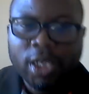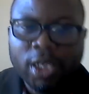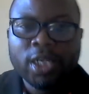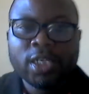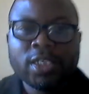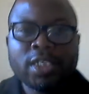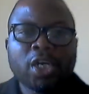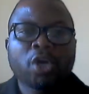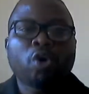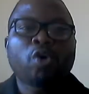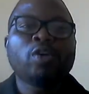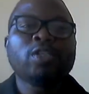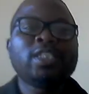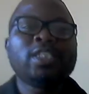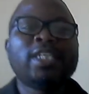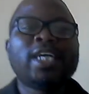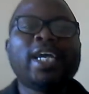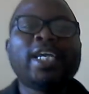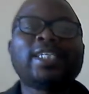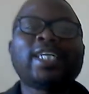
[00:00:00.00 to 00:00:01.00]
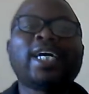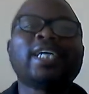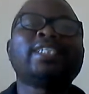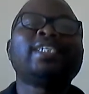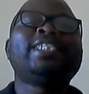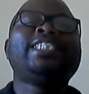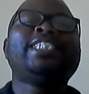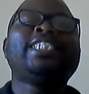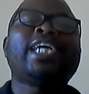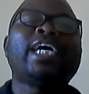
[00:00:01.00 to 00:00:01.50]
they consider it as a
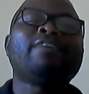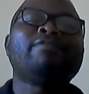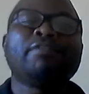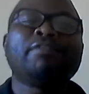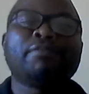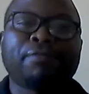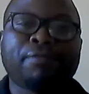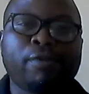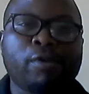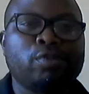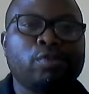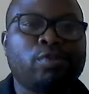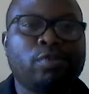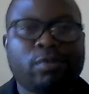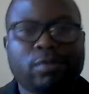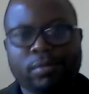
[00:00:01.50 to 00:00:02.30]
driving force.